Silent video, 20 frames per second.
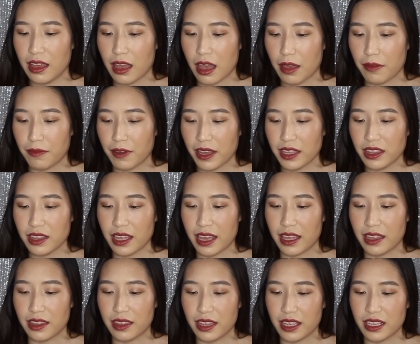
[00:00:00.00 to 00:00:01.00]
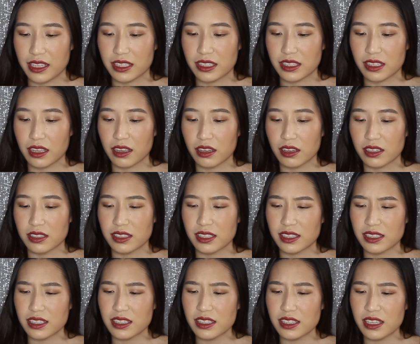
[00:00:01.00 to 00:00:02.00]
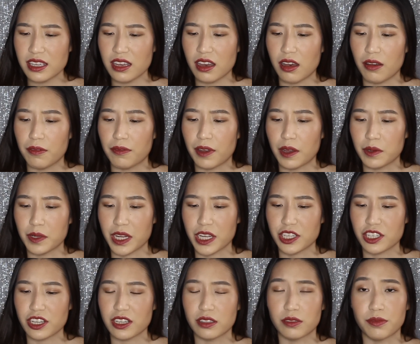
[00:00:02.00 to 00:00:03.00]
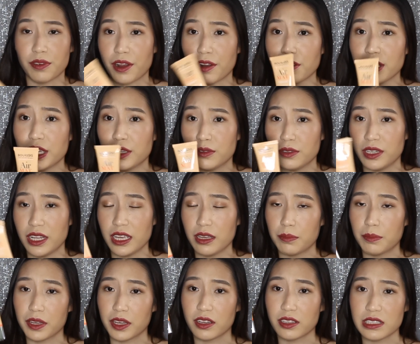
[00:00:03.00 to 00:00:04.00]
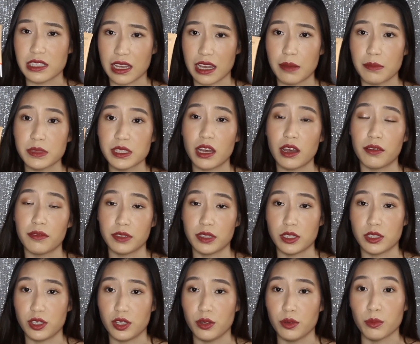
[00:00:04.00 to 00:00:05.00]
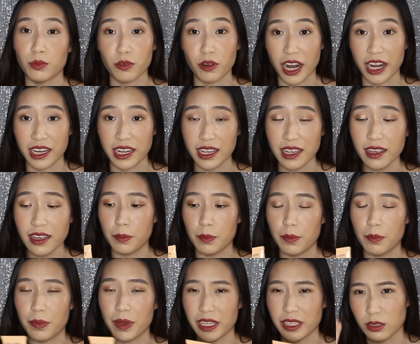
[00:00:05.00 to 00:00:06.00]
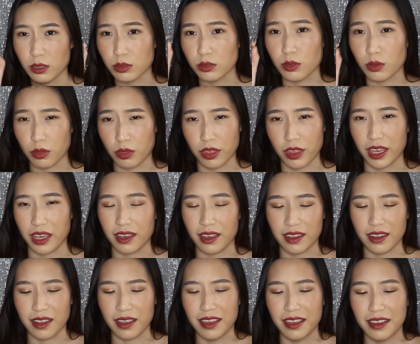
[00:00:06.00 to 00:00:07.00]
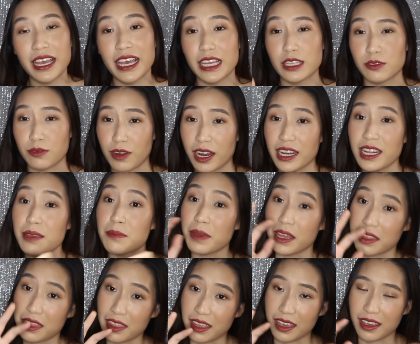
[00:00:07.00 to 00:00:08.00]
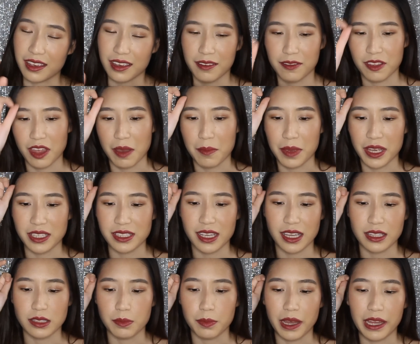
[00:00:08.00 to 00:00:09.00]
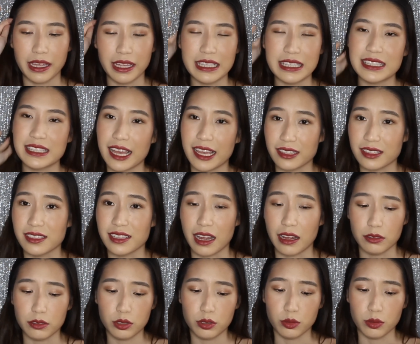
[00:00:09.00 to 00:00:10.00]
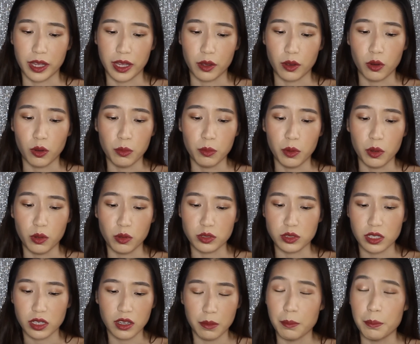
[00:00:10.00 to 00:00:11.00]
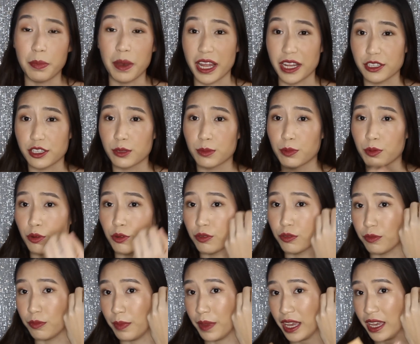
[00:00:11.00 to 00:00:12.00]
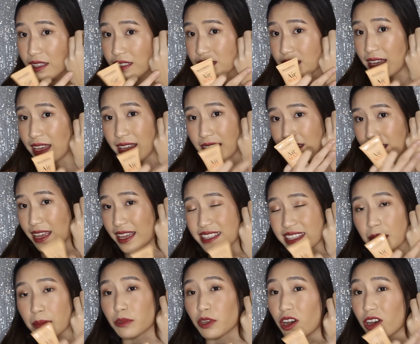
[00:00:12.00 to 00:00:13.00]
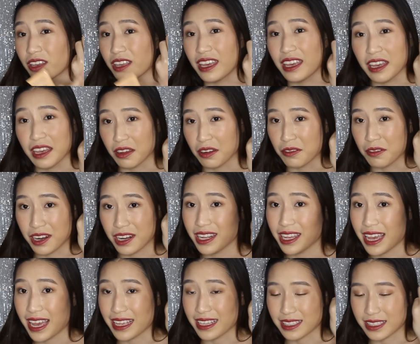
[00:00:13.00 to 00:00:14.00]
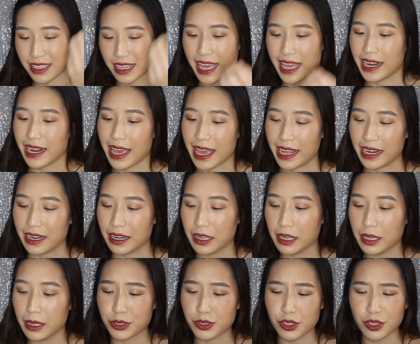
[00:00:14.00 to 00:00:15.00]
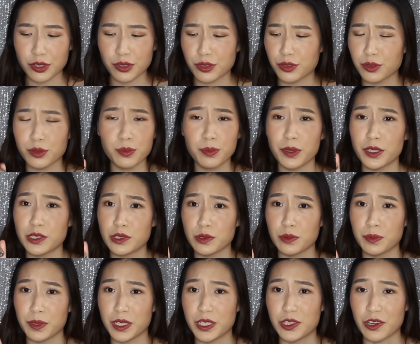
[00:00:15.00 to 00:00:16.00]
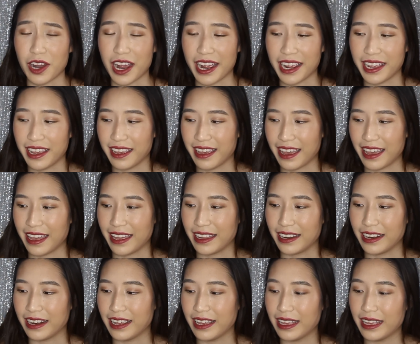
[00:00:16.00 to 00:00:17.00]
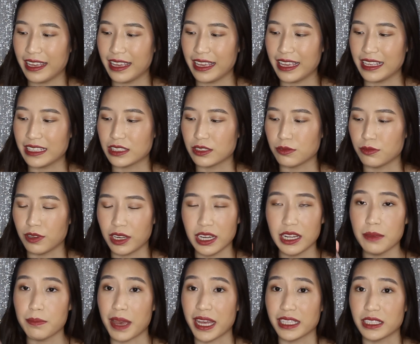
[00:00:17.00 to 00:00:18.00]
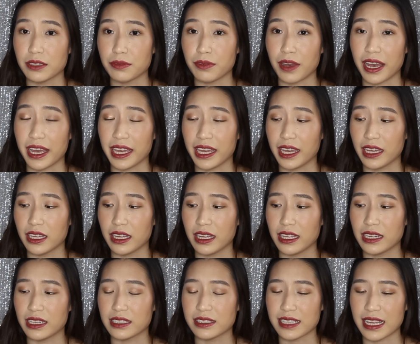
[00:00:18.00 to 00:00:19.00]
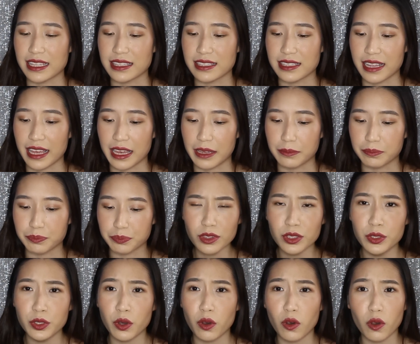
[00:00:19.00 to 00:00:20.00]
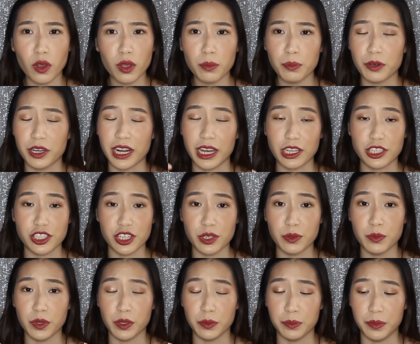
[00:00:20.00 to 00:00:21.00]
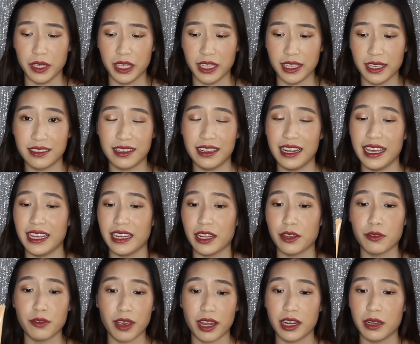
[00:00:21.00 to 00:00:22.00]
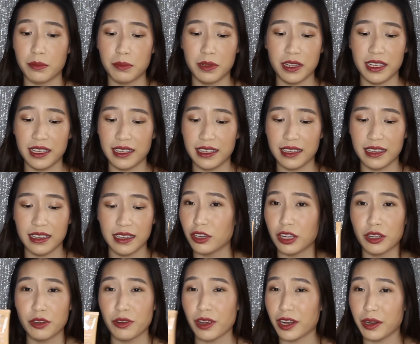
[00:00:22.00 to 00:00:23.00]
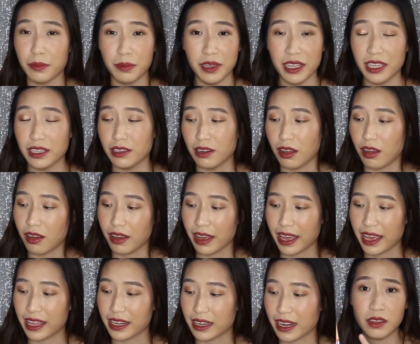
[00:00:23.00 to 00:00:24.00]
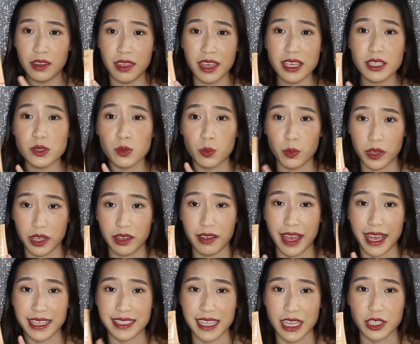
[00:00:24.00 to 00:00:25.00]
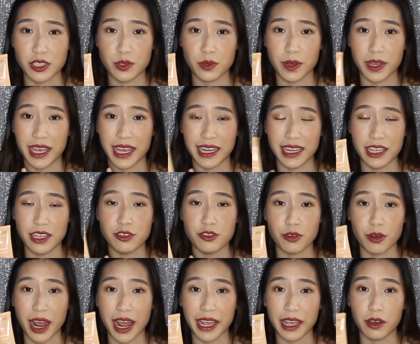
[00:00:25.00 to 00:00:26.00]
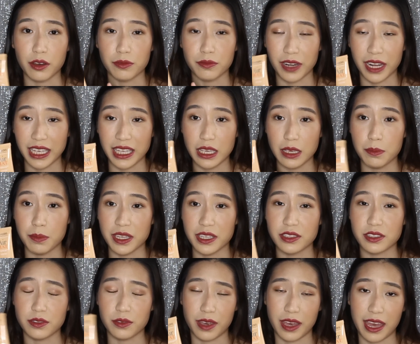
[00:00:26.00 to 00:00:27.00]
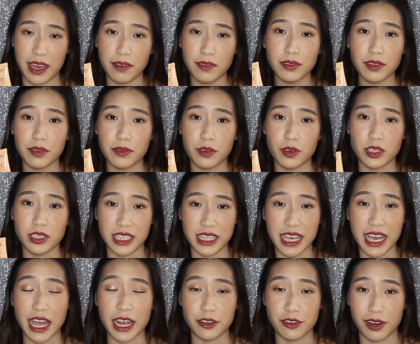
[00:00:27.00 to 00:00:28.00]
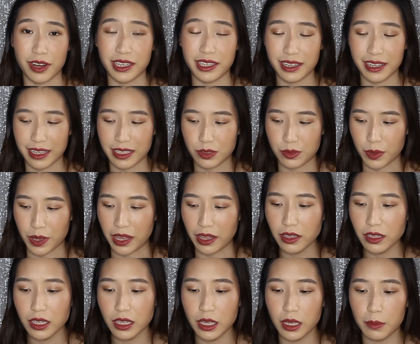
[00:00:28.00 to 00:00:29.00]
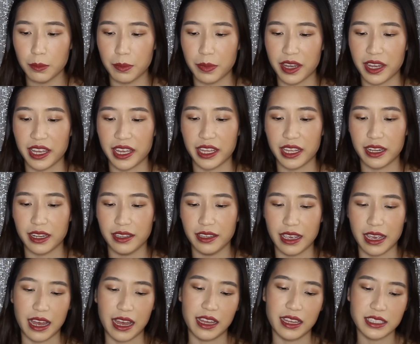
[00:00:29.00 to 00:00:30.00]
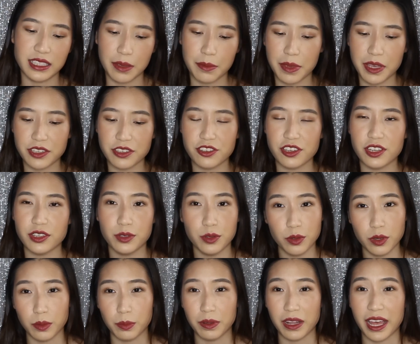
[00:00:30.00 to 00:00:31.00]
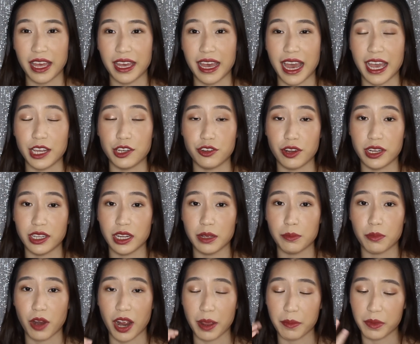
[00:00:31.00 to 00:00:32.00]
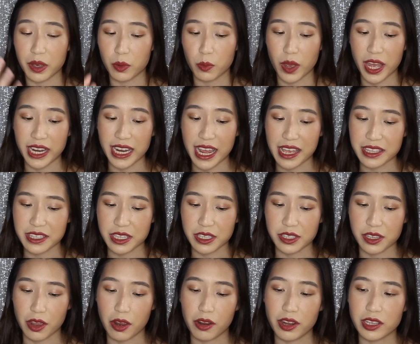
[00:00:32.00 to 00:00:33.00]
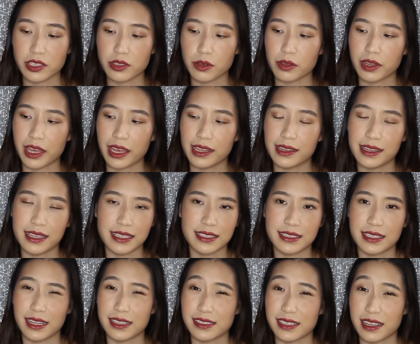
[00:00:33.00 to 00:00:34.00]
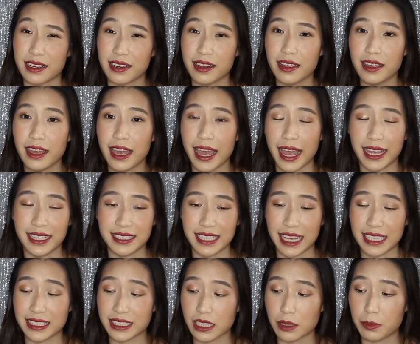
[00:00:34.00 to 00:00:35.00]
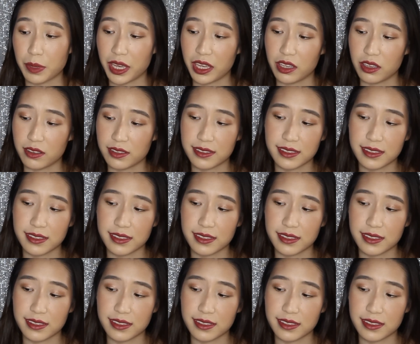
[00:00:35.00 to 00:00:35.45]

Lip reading: I find that this consistency of foundation is very unique because it comes out of the tube runny, but it's also thick, and it's runny but thick, if that makes sense. But it sets down to a almost budge proof base, and as I'm talking, it already has set, and it's just super drying, and it's really mattifying in the sense that your oil production will be delayed incredibly long, and this will accentuate any dry or flaky bits you have if you're dehydrated as well. But yeah, as I mentioned, do apply a hydrating primer where necessary so that this doesn't exacerbate your